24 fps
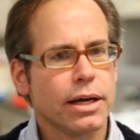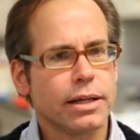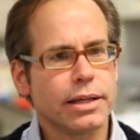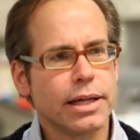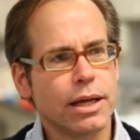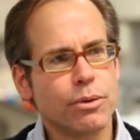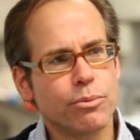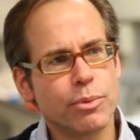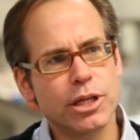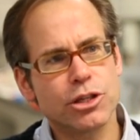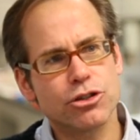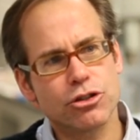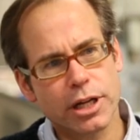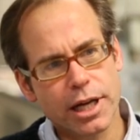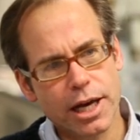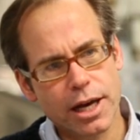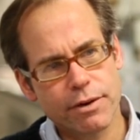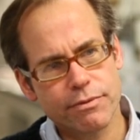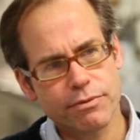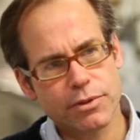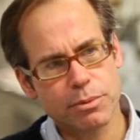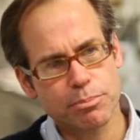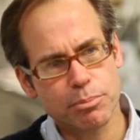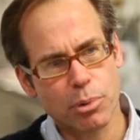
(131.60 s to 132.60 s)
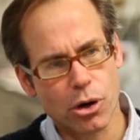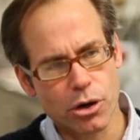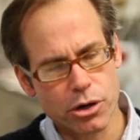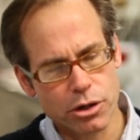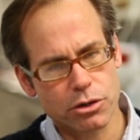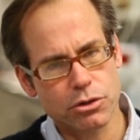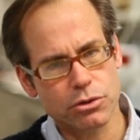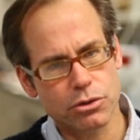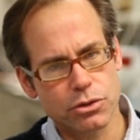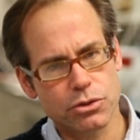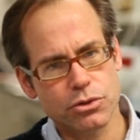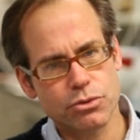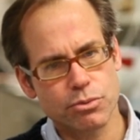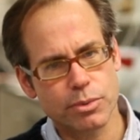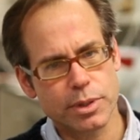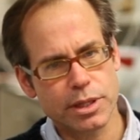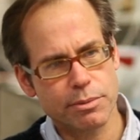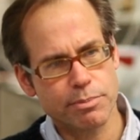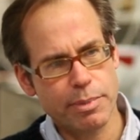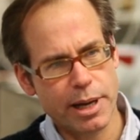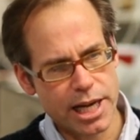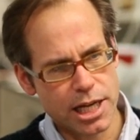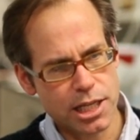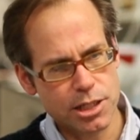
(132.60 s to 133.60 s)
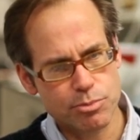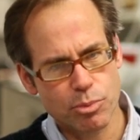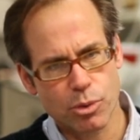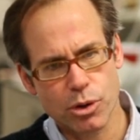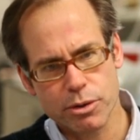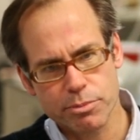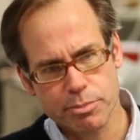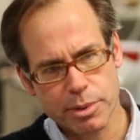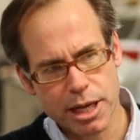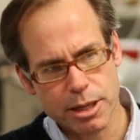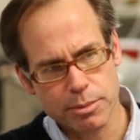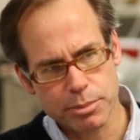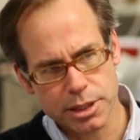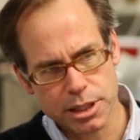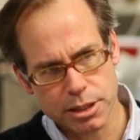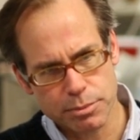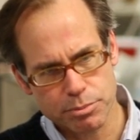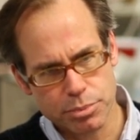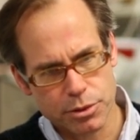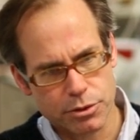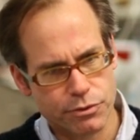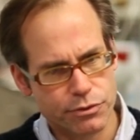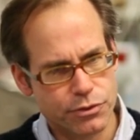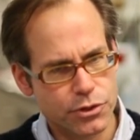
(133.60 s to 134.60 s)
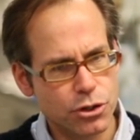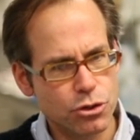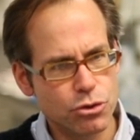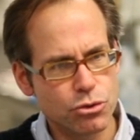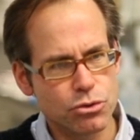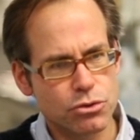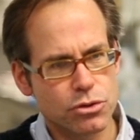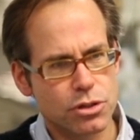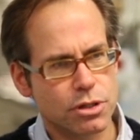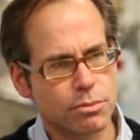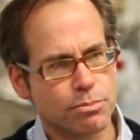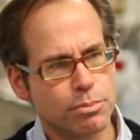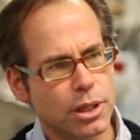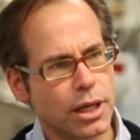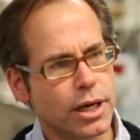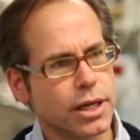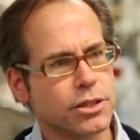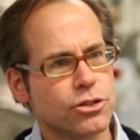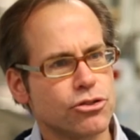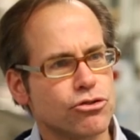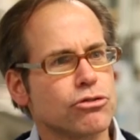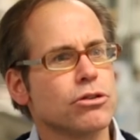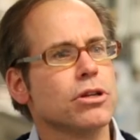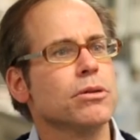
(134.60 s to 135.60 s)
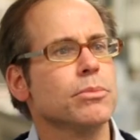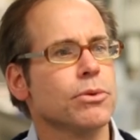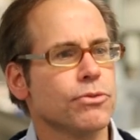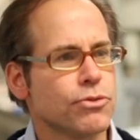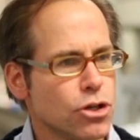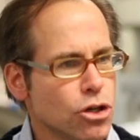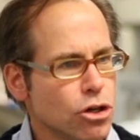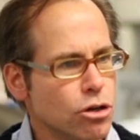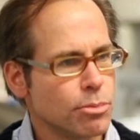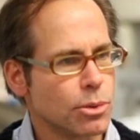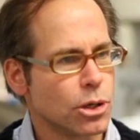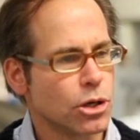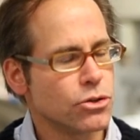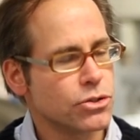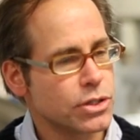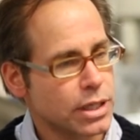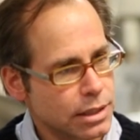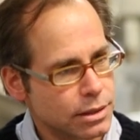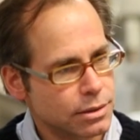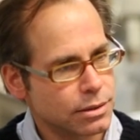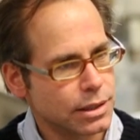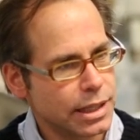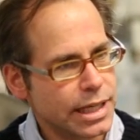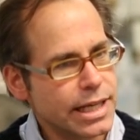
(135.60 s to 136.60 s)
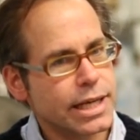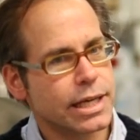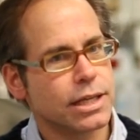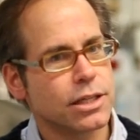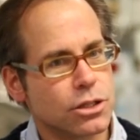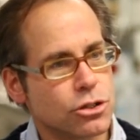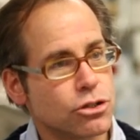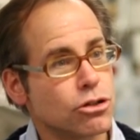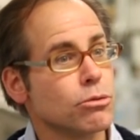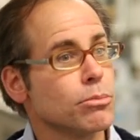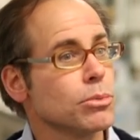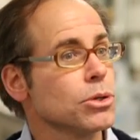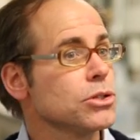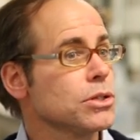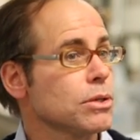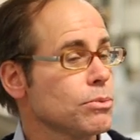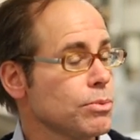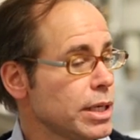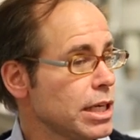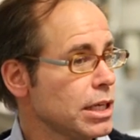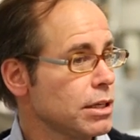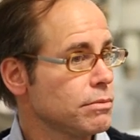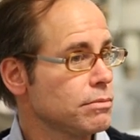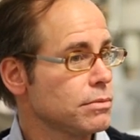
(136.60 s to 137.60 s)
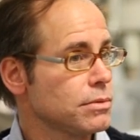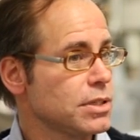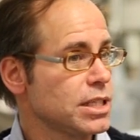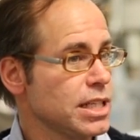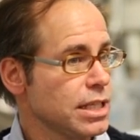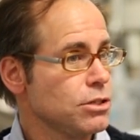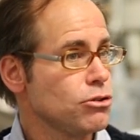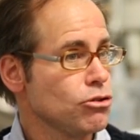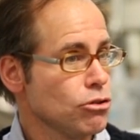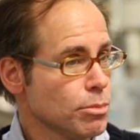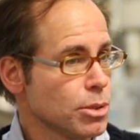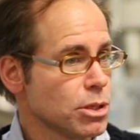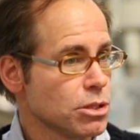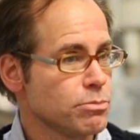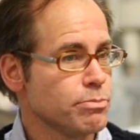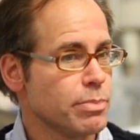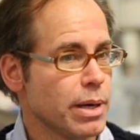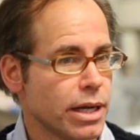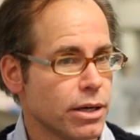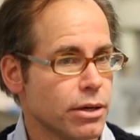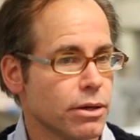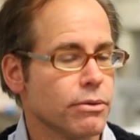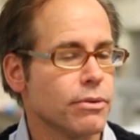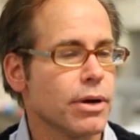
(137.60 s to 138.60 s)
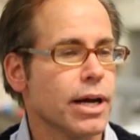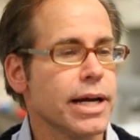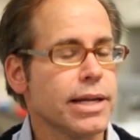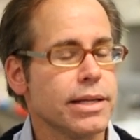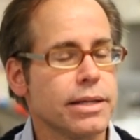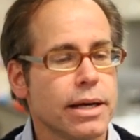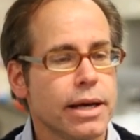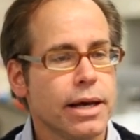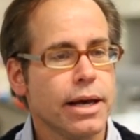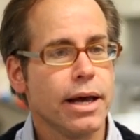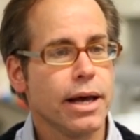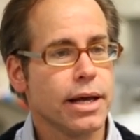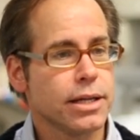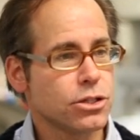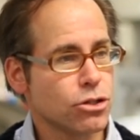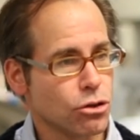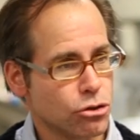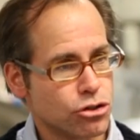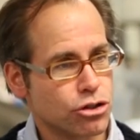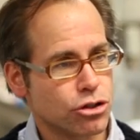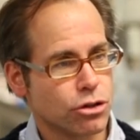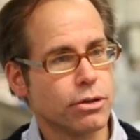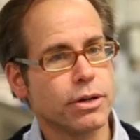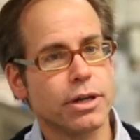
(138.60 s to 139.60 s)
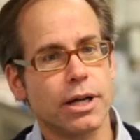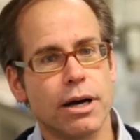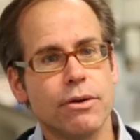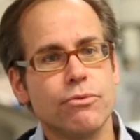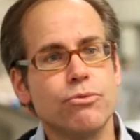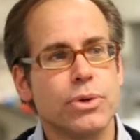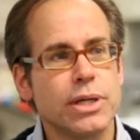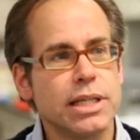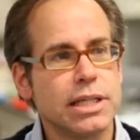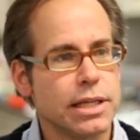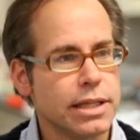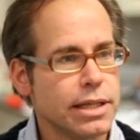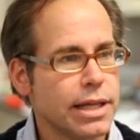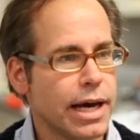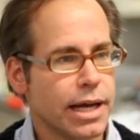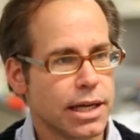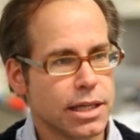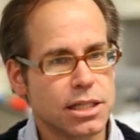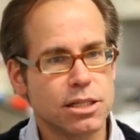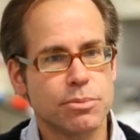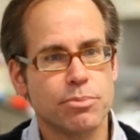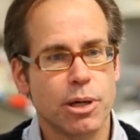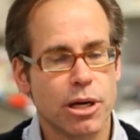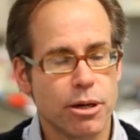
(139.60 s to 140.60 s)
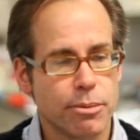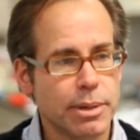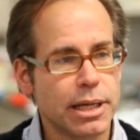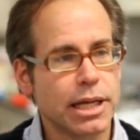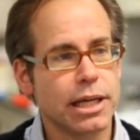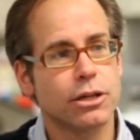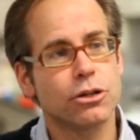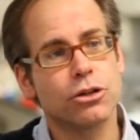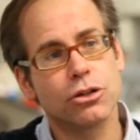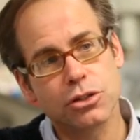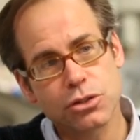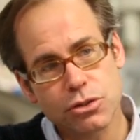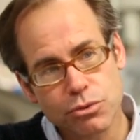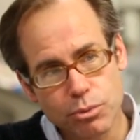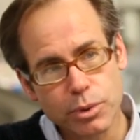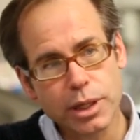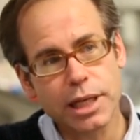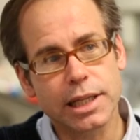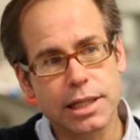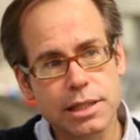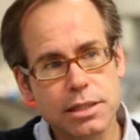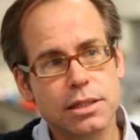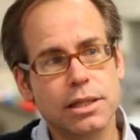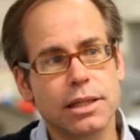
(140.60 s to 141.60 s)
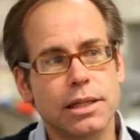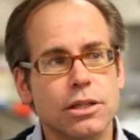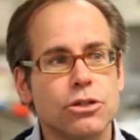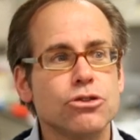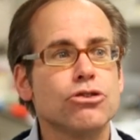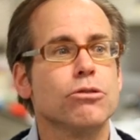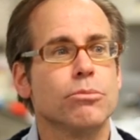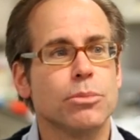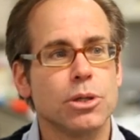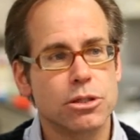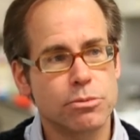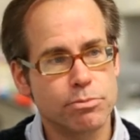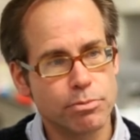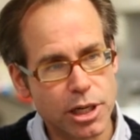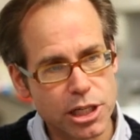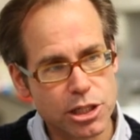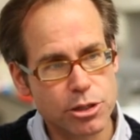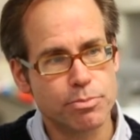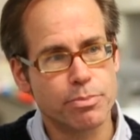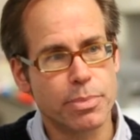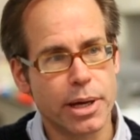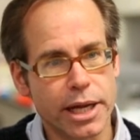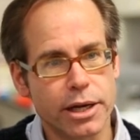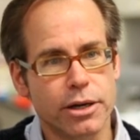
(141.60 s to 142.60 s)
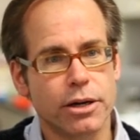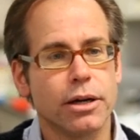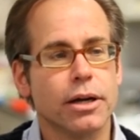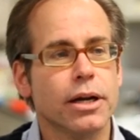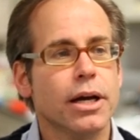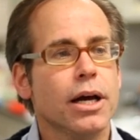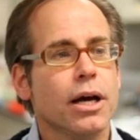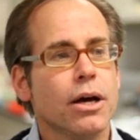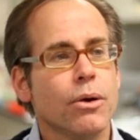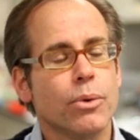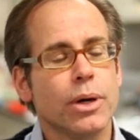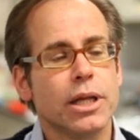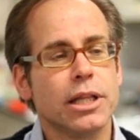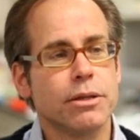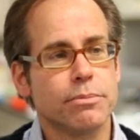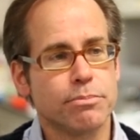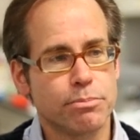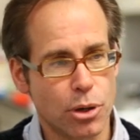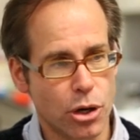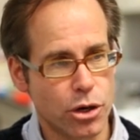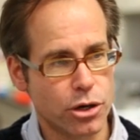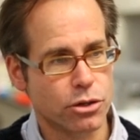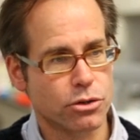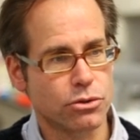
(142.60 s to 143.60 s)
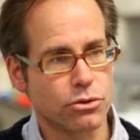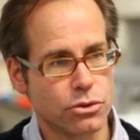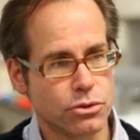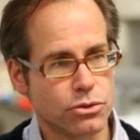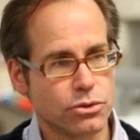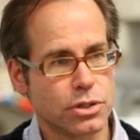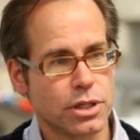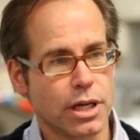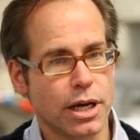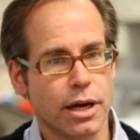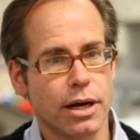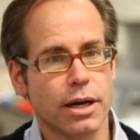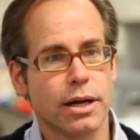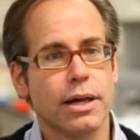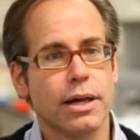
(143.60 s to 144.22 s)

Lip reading: then we should have the particles with passport be able to perfuse the bloodstream of tumors and leak into tumors, and we could see tumors better, right? And so sure enough, we did that experiment and could really see the tumors much better when the particles